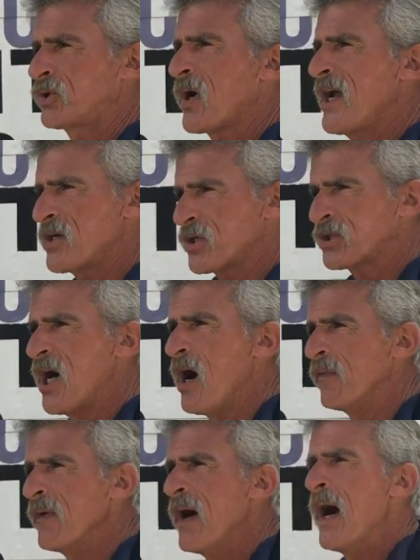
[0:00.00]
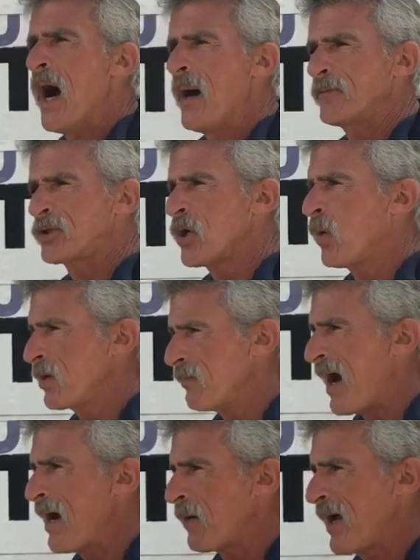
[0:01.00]
Train yourself. I'm showing you
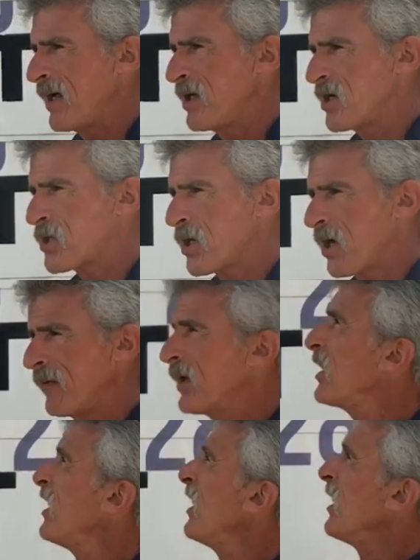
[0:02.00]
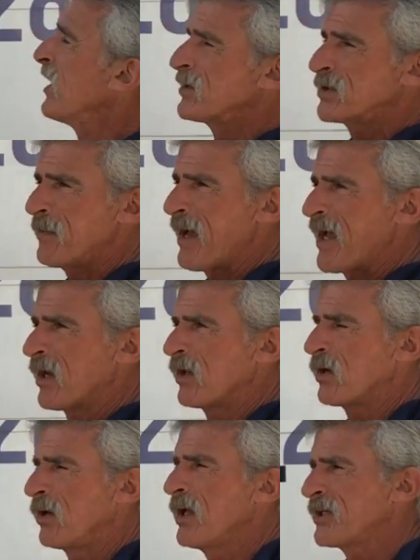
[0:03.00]
my rendition of it to make it a
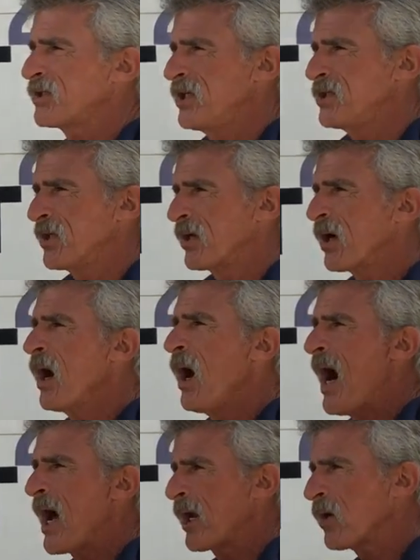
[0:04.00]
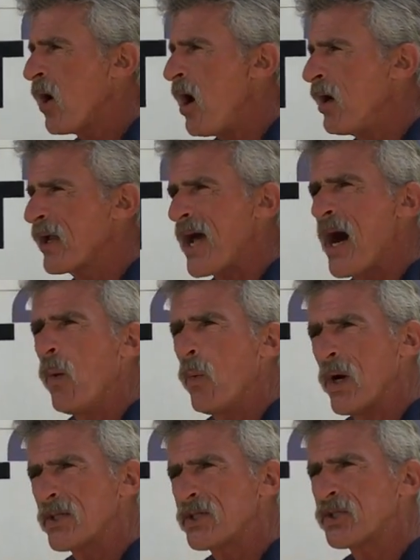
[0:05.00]
little less easy. How to call it out,
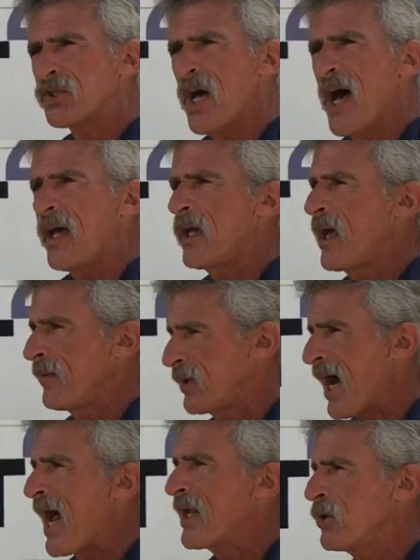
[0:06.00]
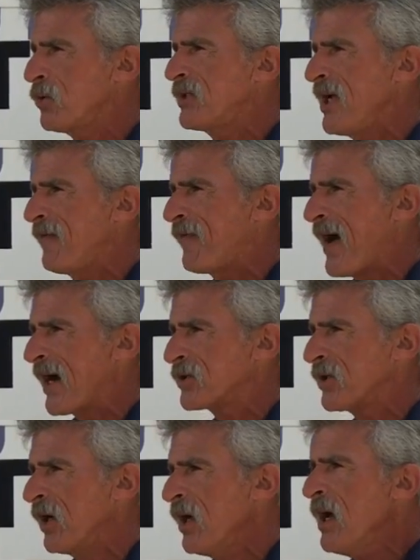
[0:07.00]
what to say. You've got to do
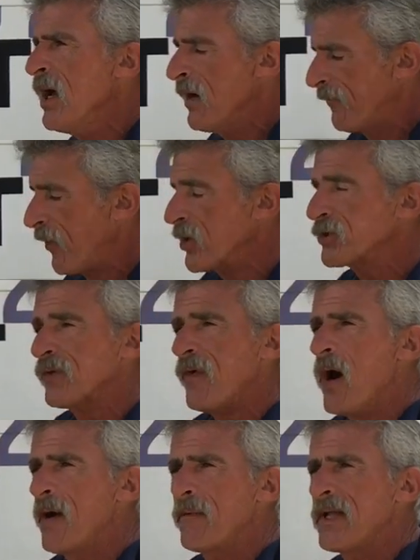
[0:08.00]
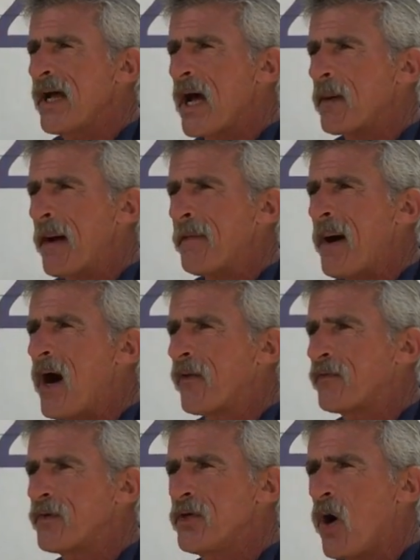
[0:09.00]
defects. First of all, everything out of my
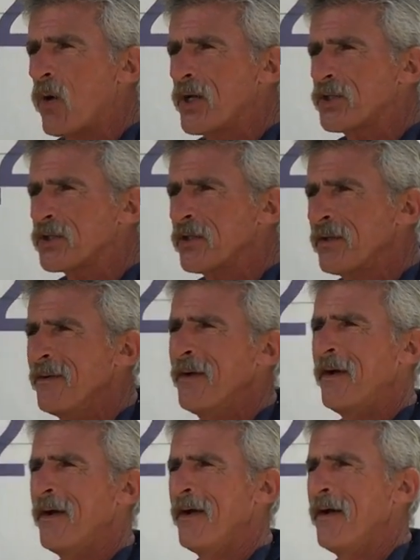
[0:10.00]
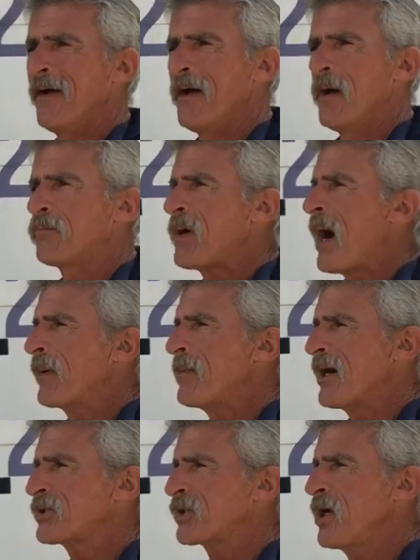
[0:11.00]
mouth, if you notice, probably
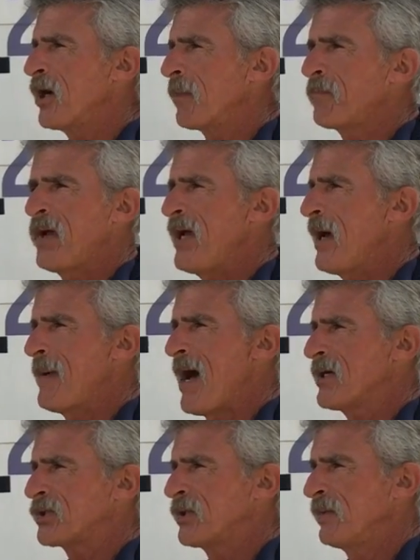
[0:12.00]
not secure. PMS.